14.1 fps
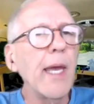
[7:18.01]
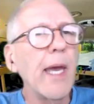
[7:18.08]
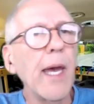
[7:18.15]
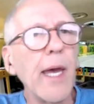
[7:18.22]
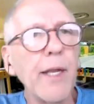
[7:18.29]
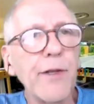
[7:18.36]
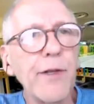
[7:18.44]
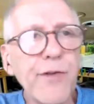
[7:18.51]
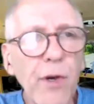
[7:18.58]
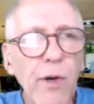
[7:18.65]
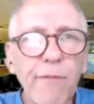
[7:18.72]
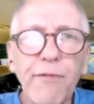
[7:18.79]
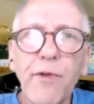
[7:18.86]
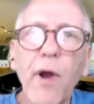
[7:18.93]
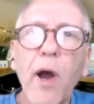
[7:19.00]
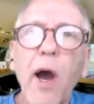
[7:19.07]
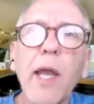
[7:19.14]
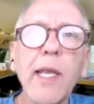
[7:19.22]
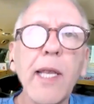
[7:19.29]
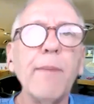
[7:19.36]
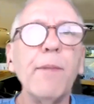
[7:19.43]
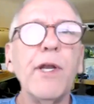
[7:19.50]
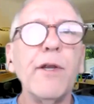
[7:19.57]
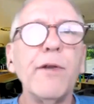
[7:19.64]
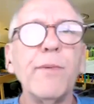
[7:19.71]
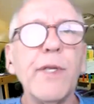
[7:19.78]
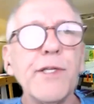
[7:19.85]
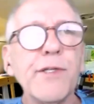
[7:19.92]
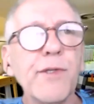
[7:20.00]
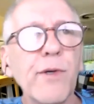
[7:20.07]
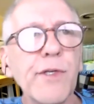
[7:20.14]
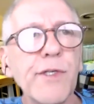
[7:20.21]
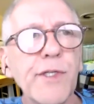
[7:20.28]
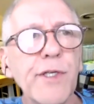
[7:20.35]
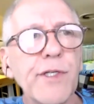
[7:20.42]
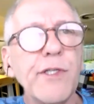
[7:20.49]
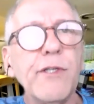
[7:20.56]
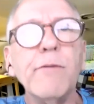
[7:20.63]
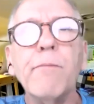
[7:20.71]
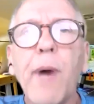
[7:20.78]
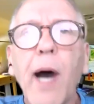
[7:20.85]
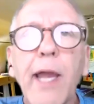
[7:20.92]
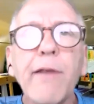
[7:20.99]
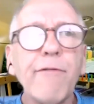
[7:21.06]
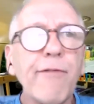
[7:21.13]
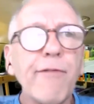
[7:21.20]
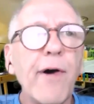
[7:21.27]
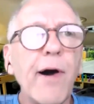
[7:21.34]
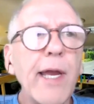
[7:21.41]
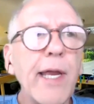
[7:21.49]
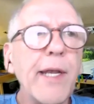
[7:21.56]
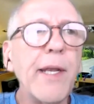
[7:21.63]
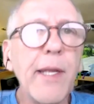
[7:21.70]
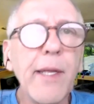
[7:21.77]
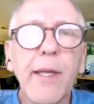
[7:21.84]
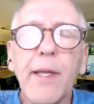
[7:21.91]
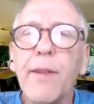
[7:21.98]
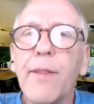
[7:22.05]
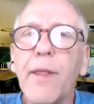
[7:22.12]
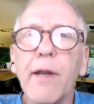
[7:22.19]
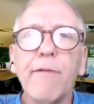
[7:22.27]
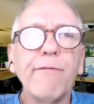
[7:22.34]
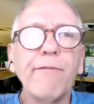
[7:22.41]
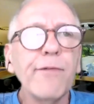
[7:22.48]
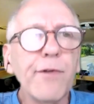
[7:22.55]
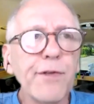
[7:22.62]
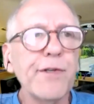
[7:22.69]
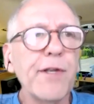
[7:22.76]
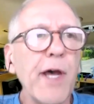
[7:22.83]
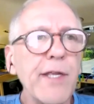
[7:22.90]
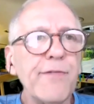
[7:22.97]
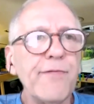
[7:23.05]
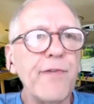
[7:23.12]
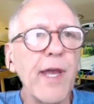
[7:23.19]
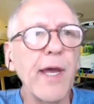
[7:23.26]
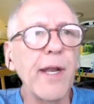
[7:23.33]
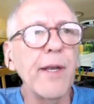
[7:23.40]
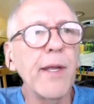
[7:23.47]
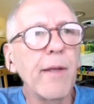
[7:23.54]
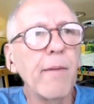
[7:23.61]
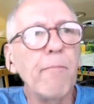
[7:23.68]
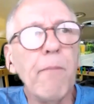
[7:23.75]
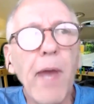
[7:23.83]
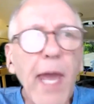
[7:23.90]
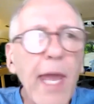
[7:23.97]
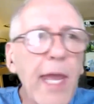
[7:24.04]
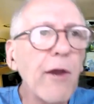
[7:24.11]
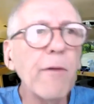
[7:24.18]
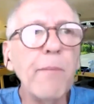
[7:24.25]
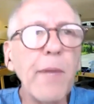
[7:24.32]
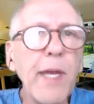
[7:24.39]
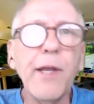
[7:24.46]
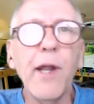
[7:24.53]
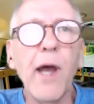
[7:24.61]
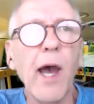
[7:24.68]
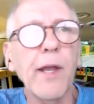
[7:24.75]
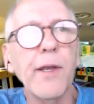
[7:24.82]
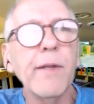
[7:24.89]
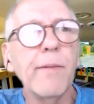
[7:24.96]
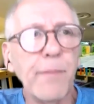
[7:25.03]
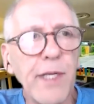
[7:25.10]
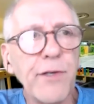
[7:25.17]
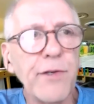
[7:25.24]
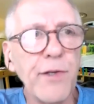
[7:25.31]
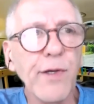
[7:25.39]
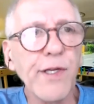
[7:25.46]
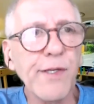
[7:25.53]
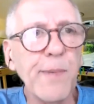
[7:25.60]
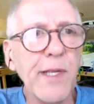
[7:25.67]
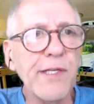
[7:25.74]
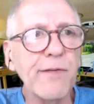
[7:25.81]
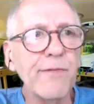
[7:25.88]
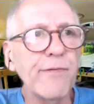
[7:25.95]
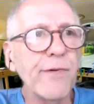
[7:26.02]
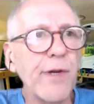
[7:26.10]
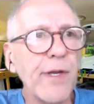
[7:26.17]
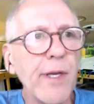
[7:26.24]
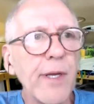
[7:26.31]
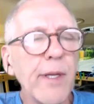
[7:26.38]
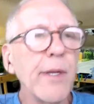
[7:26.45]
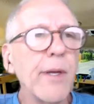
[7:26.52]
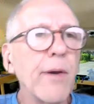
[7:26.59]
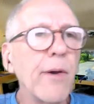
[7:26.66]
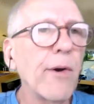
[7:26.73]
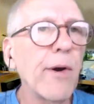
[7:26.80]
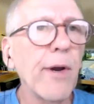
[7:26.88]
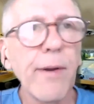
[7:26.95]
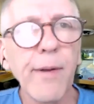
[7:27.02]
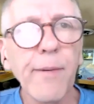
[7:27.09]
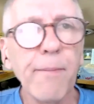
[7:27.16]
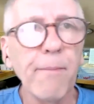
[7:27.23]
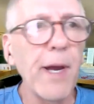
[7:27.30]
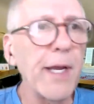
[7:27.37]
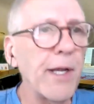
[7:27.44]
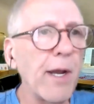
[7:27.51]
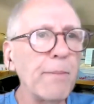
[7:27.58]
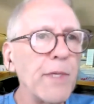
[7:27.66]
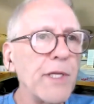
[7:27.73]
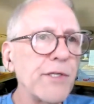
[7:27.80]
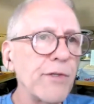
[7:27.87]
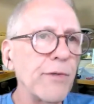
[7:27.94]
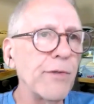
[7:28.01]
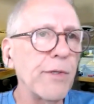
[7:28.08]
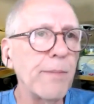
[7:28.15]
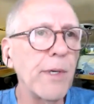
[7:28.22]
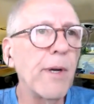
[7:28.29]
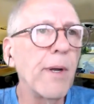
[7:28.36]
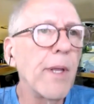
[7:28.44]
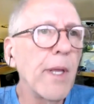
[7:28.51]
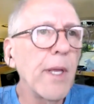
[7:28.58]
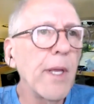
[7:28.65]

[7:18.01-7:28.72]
And so if you're on limited resources, you might find that a full-size van may or may not be too expensive for you, or might not be suitable.